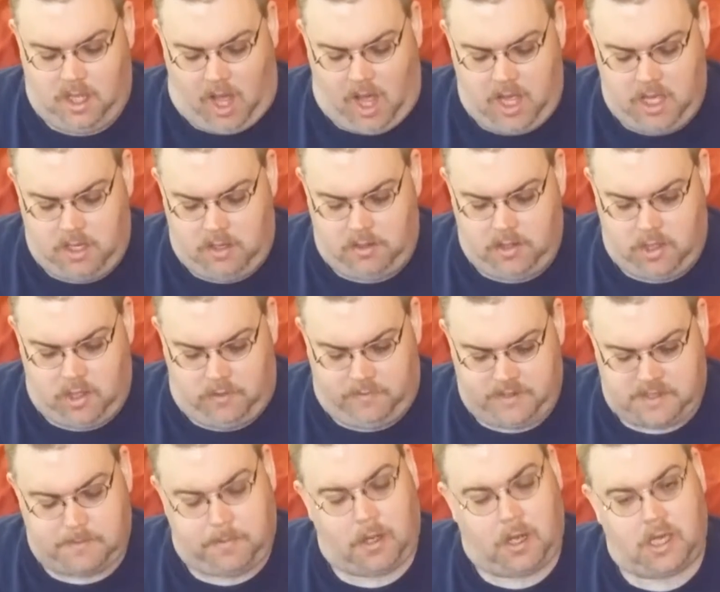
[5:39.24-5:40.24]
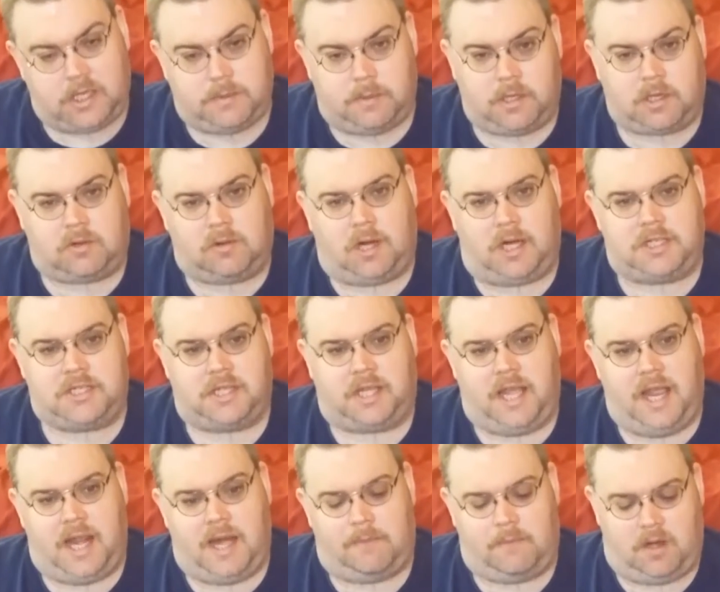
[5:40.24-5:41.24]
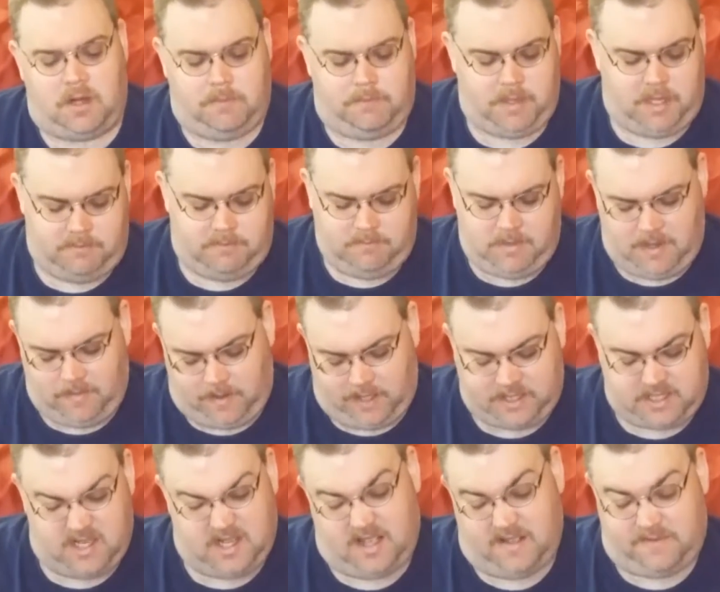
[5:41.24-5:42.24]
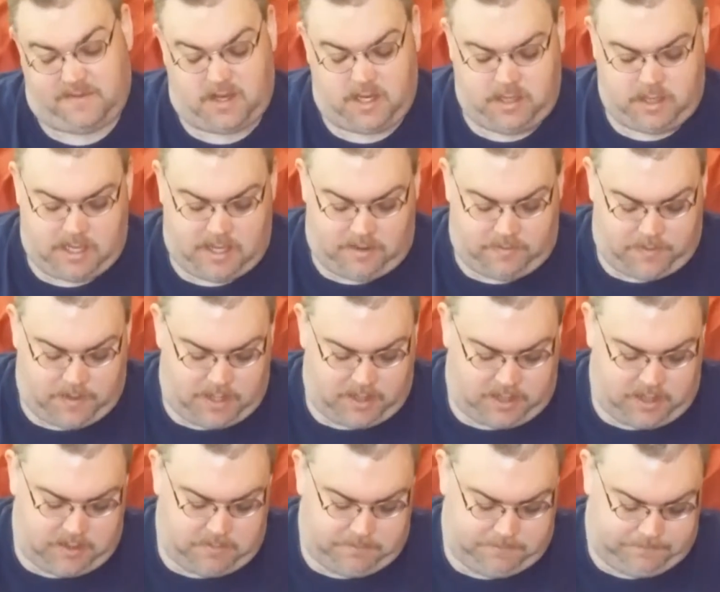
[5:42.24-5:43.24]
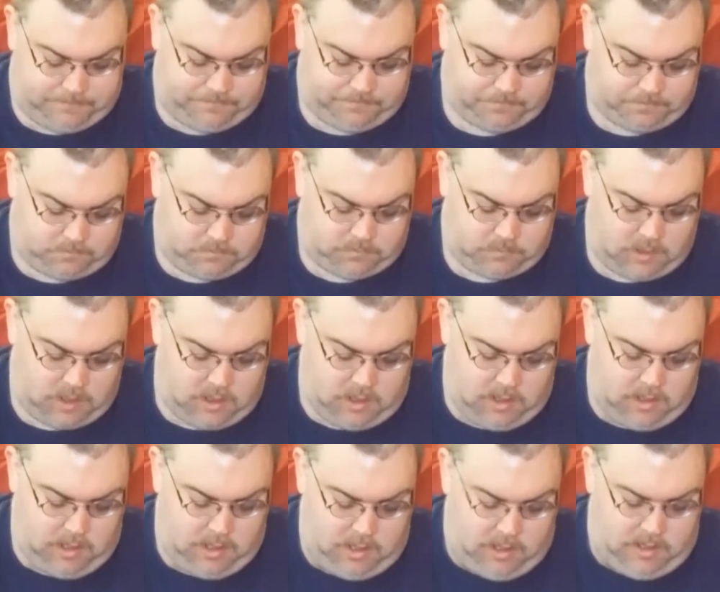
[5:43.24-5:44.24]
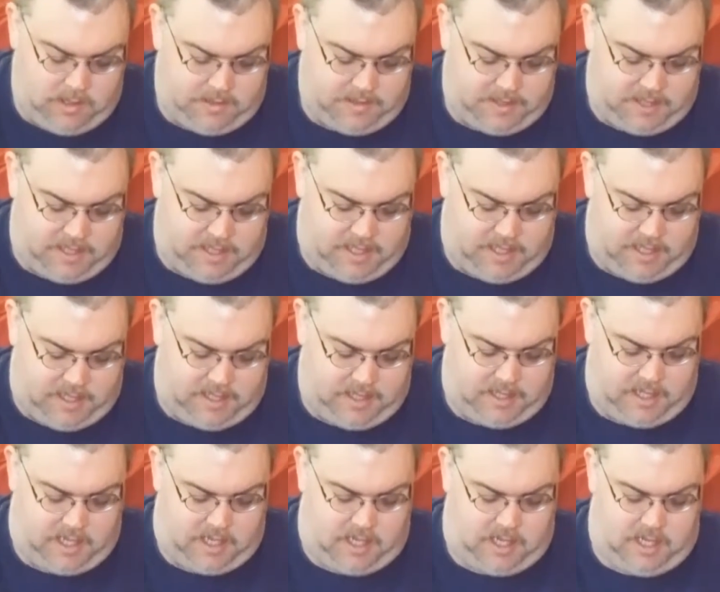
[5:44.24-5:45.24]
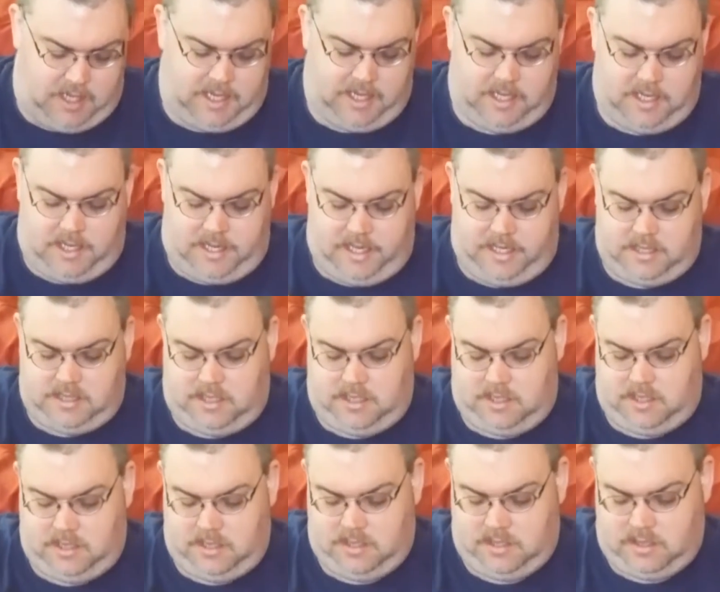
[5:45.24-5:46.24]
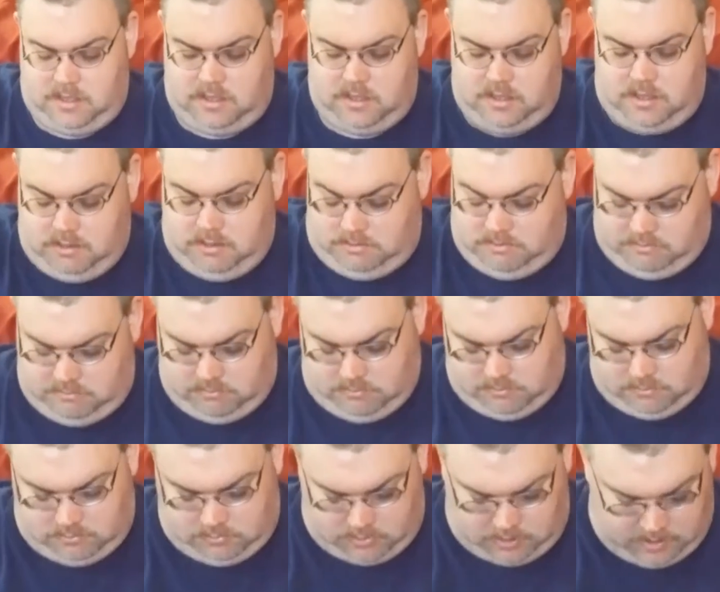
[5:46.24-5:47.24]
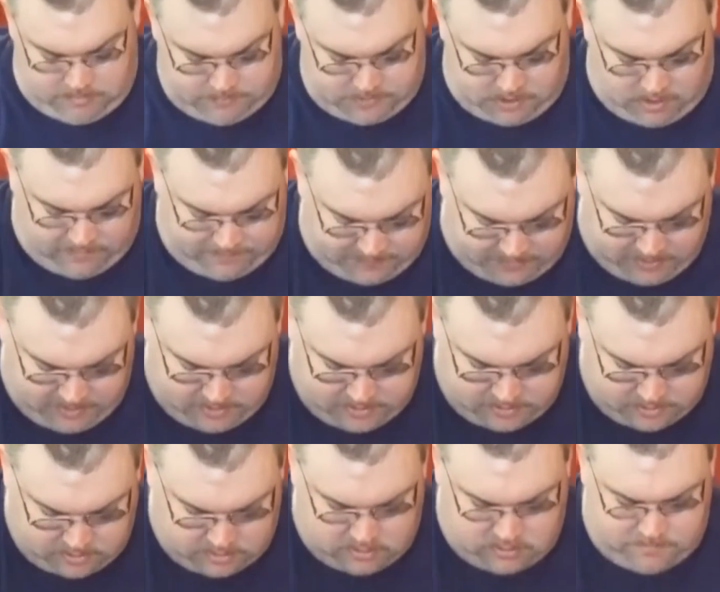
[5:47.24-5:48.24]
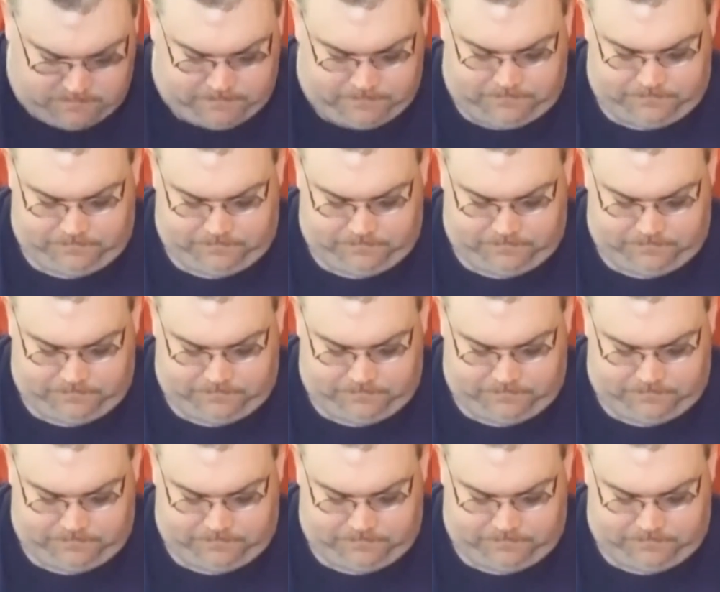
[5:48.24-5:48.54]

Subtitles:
I don't know if it's possible to crush the camera, but I'd like to not find out, thank you. The eye nut comes off here.